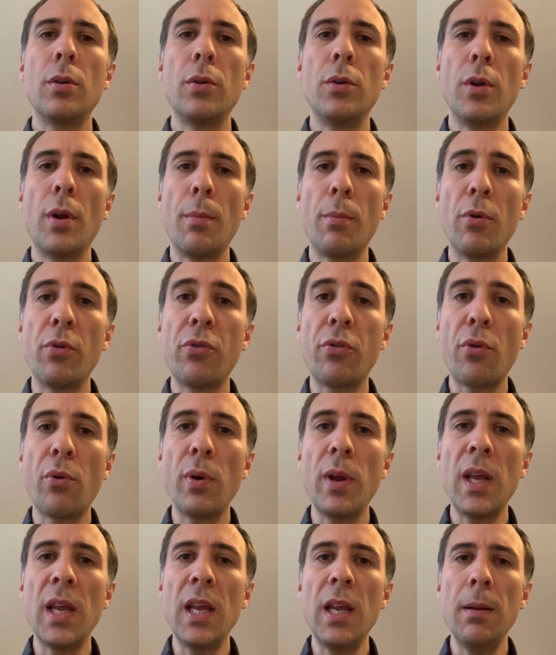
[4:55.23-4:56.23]
Number
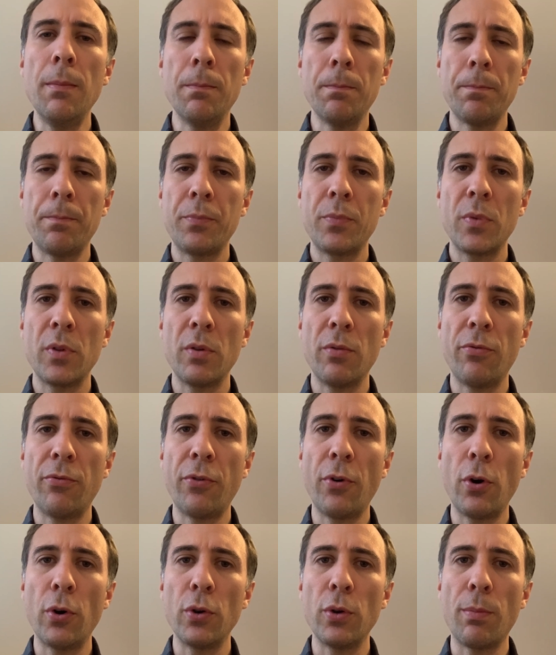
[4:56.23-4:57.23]
3, the
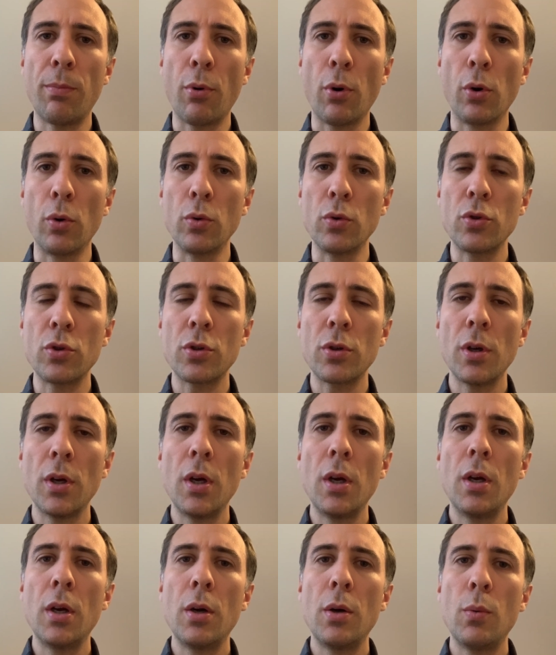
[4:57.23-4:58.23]
third approach
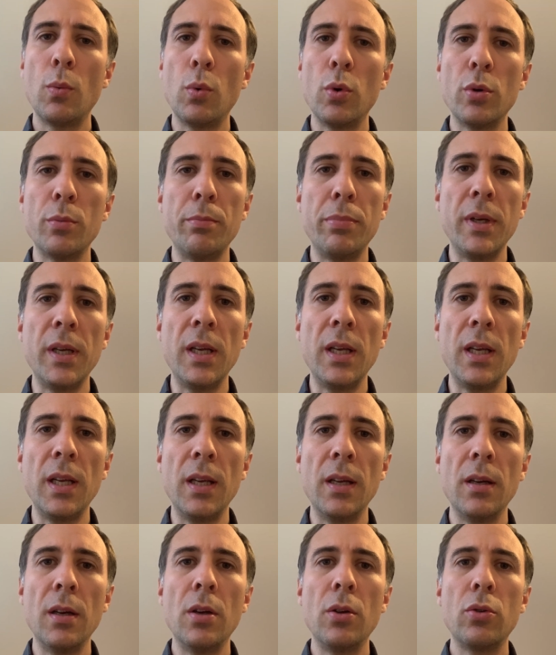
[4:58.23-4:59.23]
would
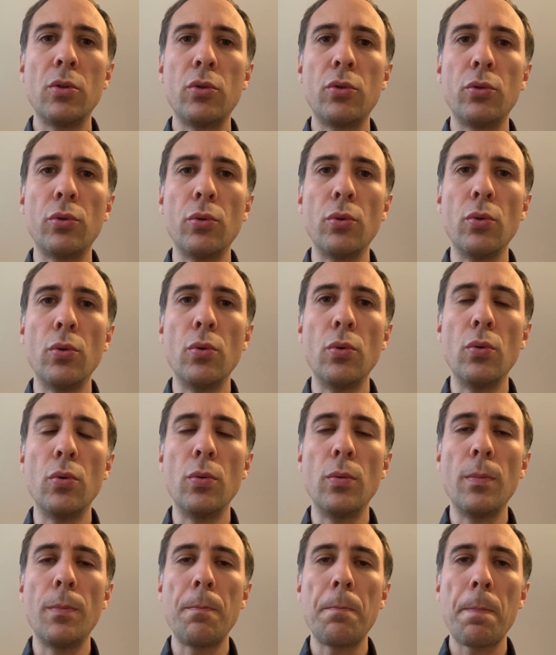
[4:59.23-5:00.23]
be
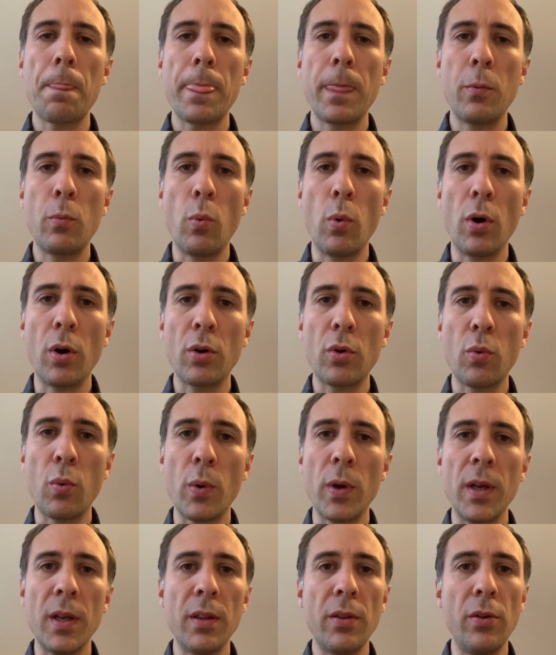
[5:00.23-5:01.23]
to work
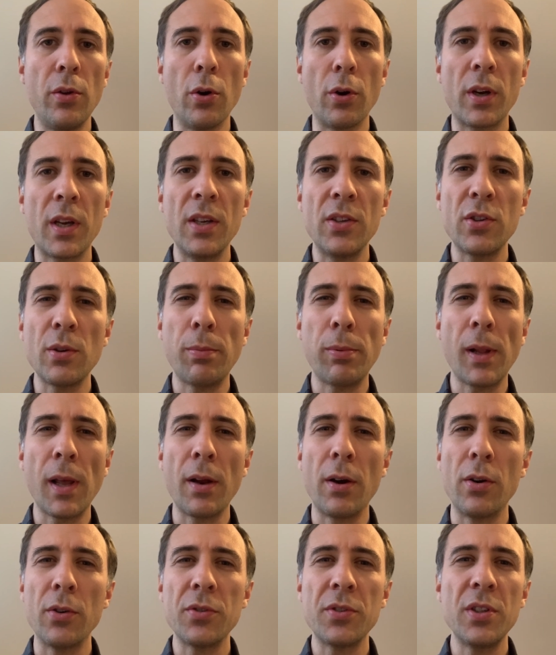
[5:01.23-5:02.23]
with your key
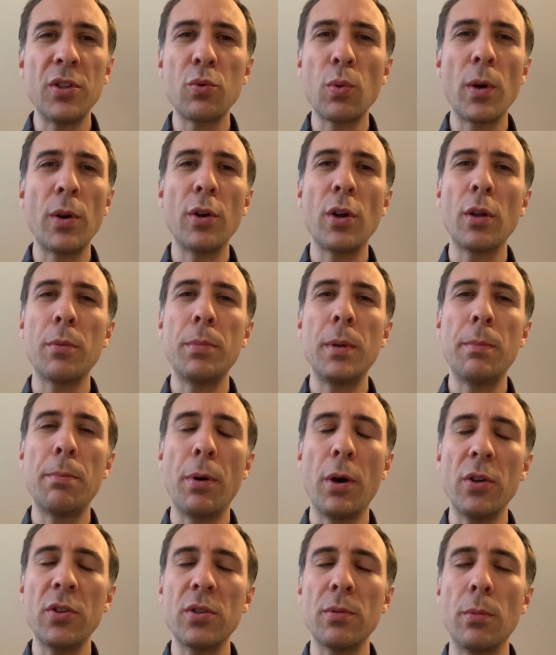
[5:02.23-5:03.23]
suppliers. This would not be
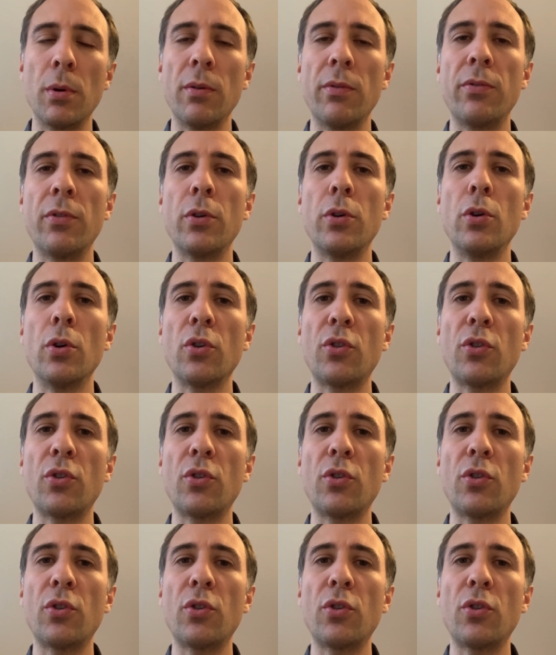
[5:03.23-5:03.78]
possible for your